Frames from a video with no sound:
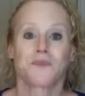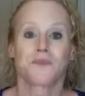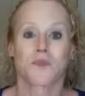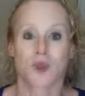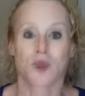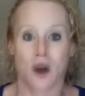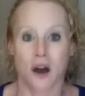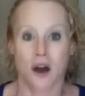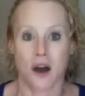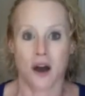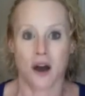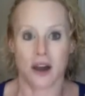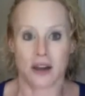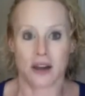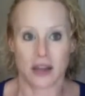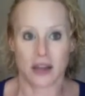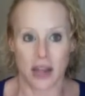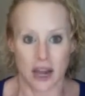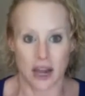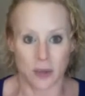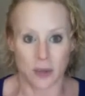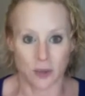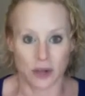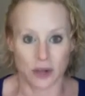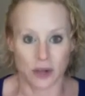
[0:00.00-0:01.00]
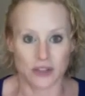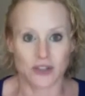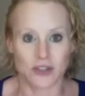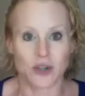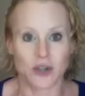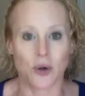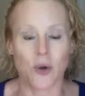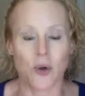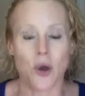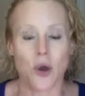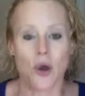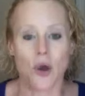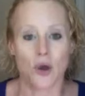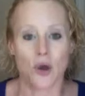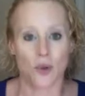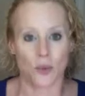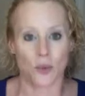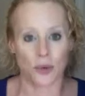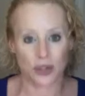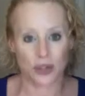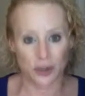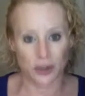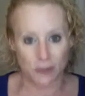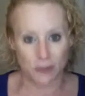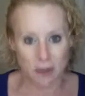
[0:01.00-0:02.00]
on camera. So
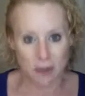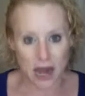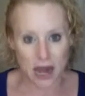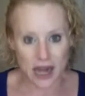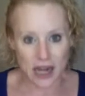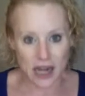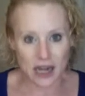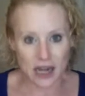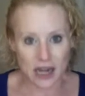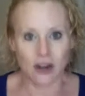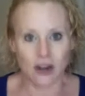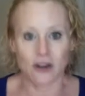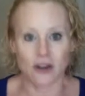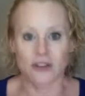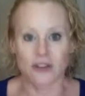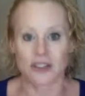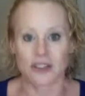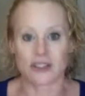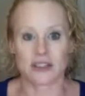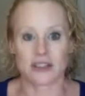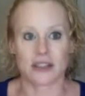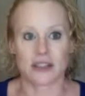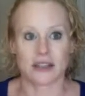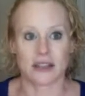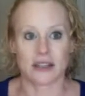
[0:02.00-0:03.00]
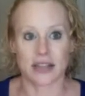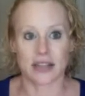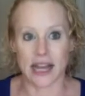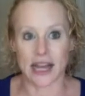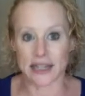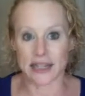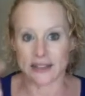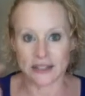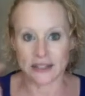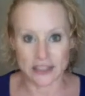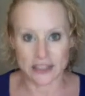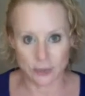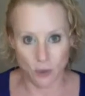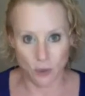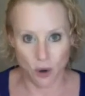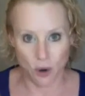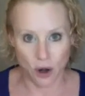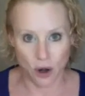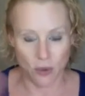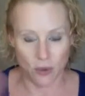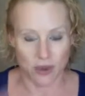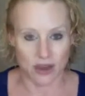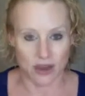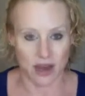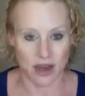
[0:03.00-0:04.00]
when you're making, just less is more
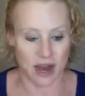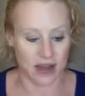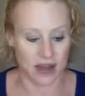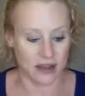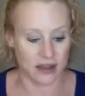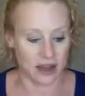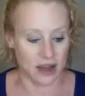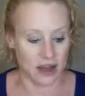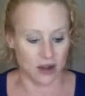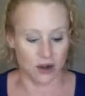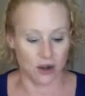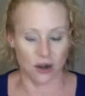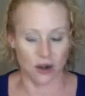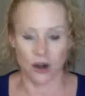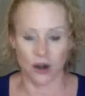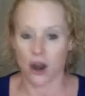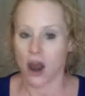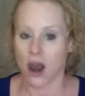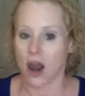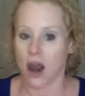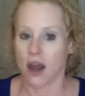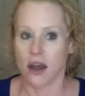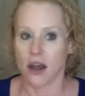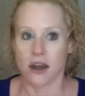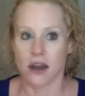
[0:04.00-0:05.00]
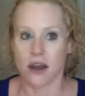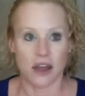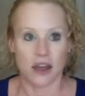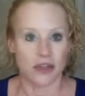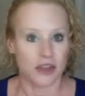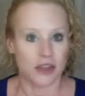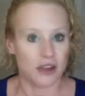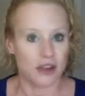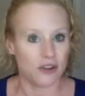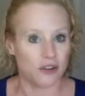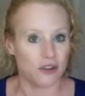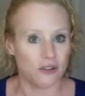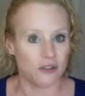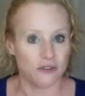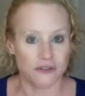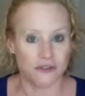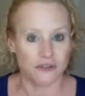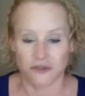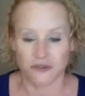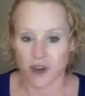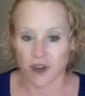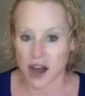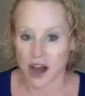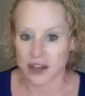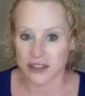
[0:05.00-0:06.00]
with eyeliner, nothing too
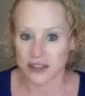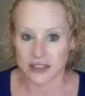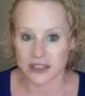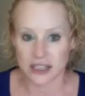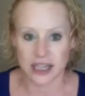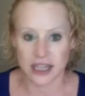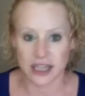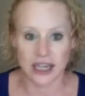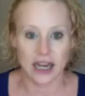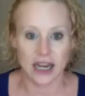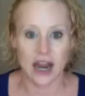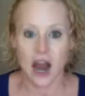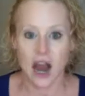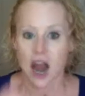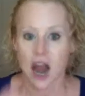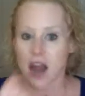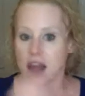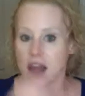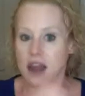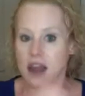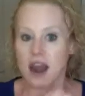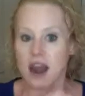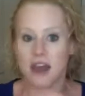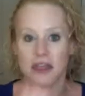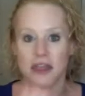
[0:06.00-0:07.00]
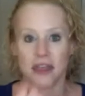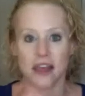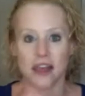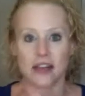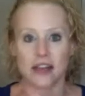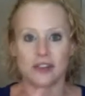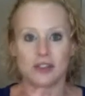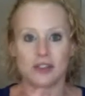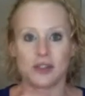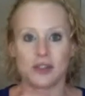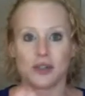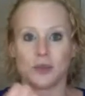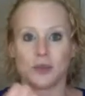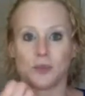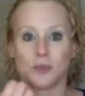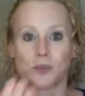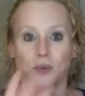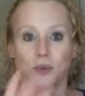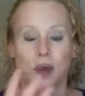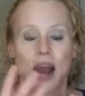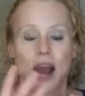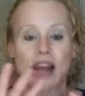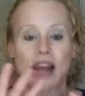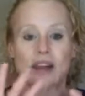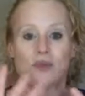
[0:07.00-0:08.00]
frosty, nothing too
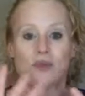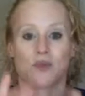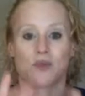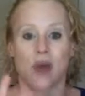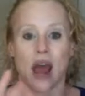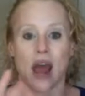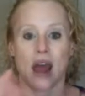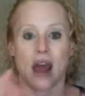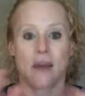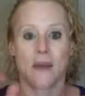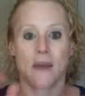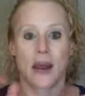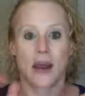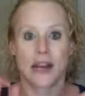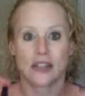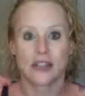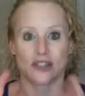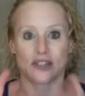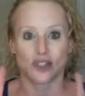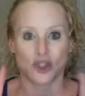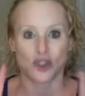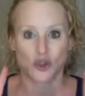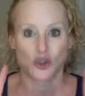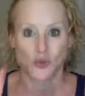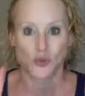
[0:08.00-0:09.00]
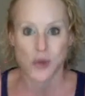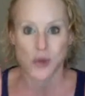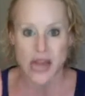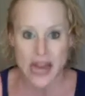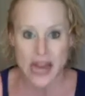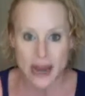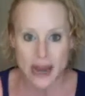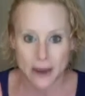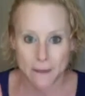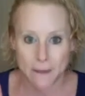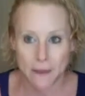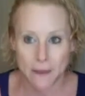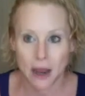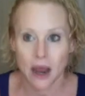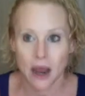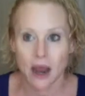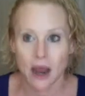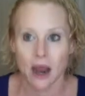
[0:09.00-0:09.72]
bright red, extreme.